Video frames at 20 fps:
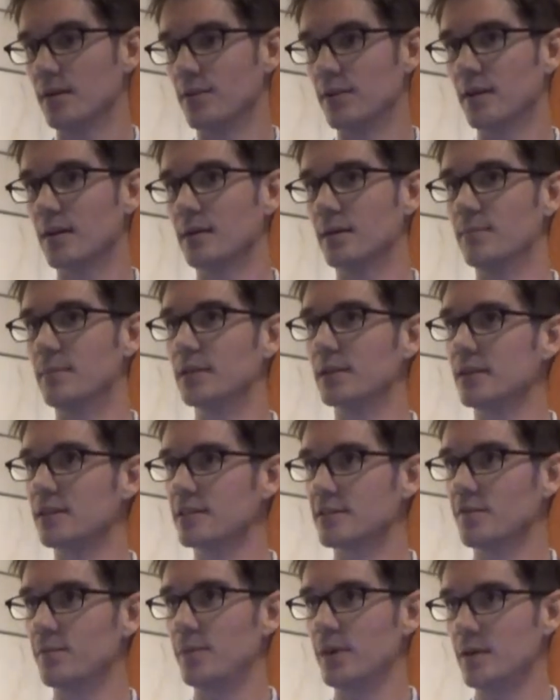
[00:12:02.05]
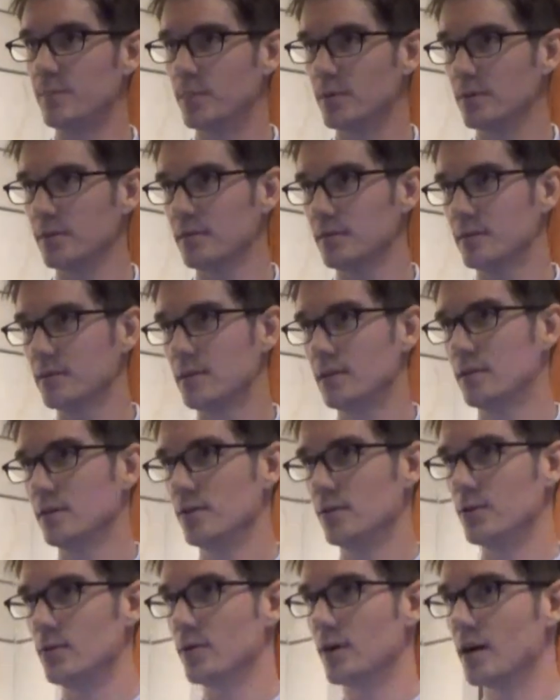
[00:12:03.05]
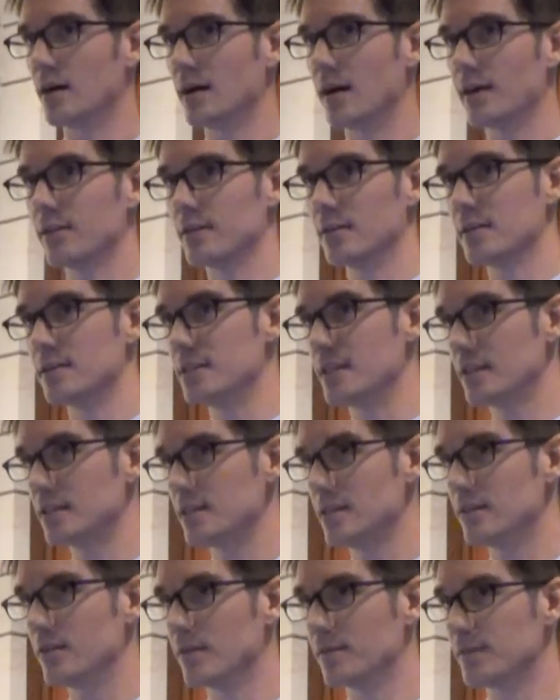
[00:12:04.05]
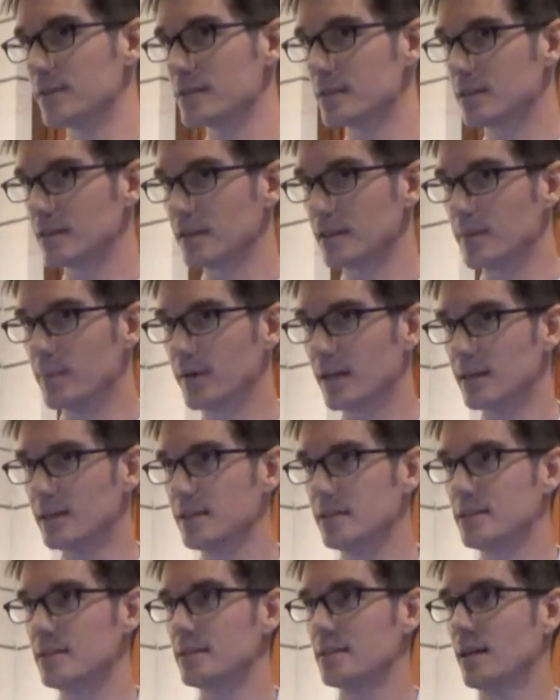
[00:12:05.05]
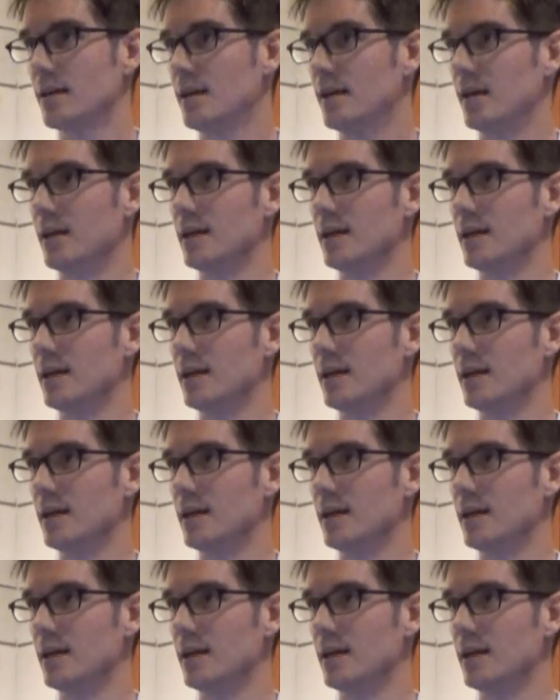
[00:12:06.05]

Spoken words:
There are millions of people who are either addicted or physically dependent,